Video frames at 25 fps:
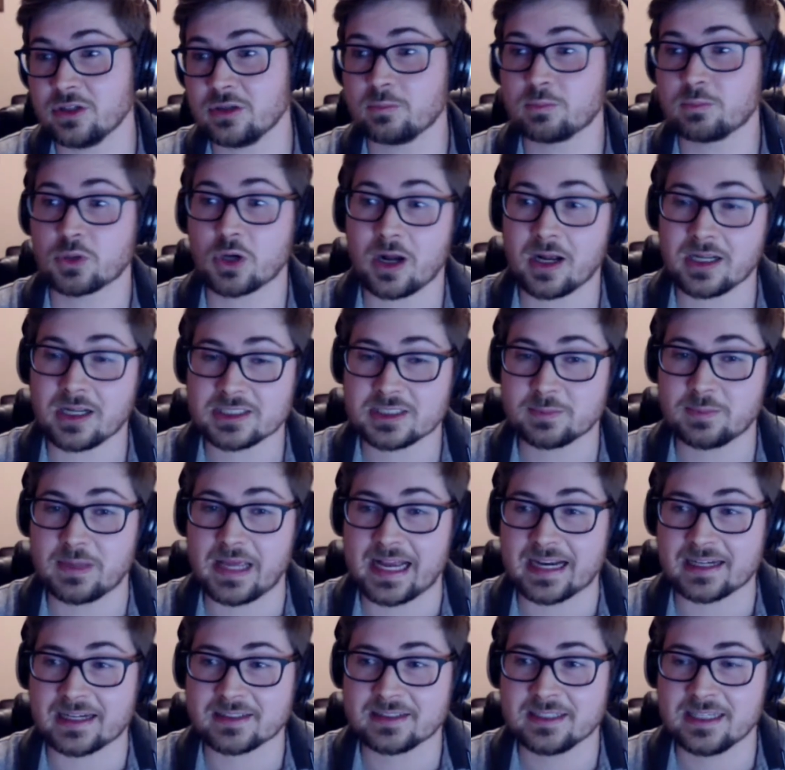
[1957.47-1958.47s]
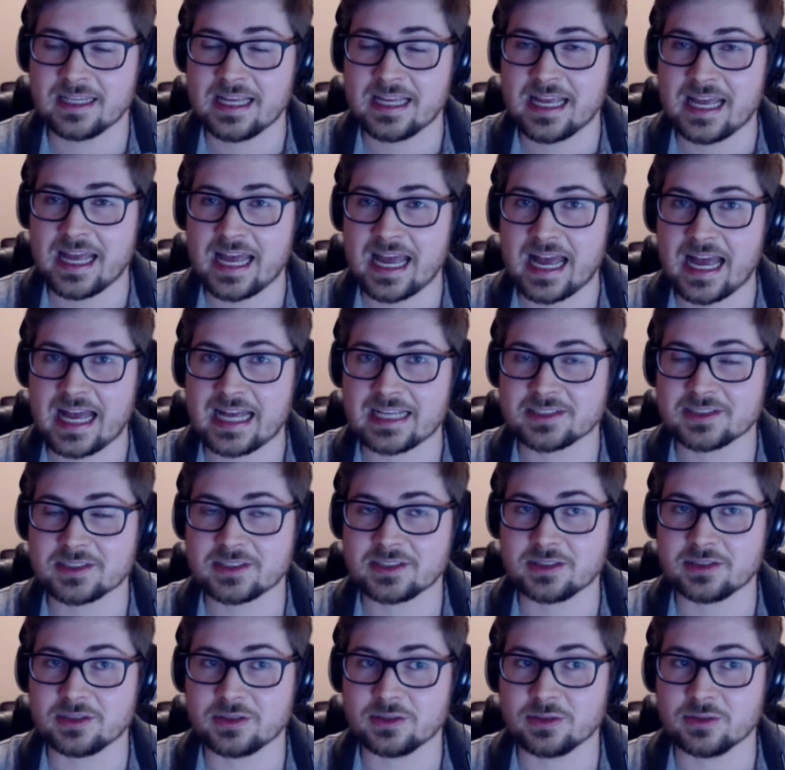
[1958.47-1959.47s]
prospect has
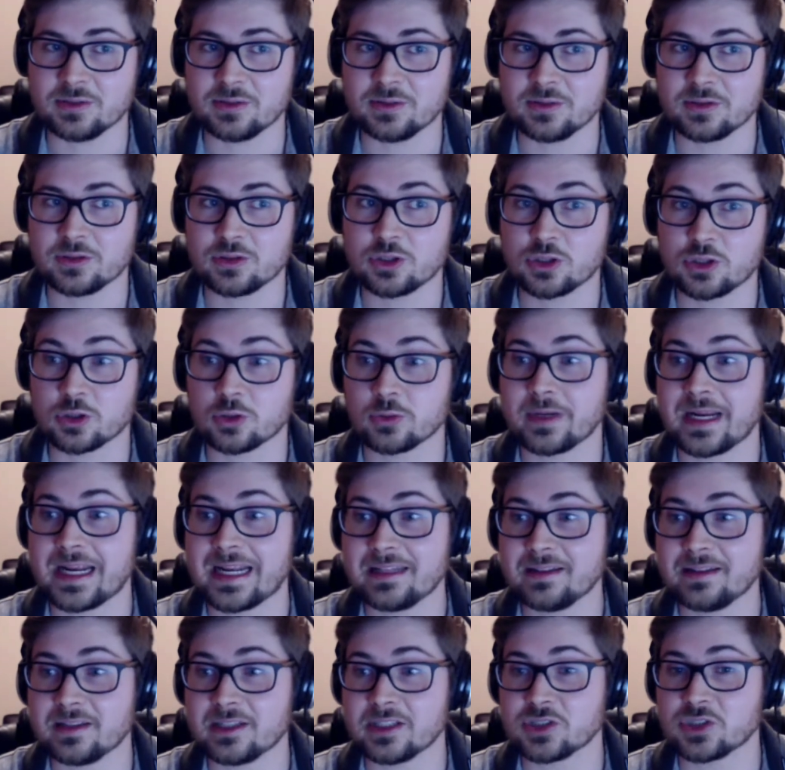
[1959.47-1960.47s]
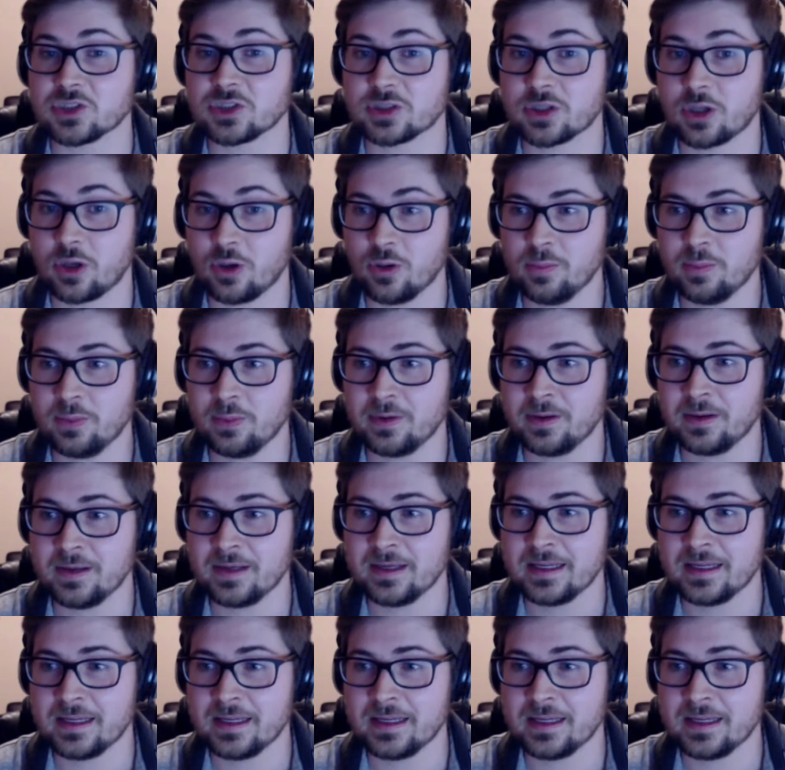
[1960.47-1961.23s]
to create the scope,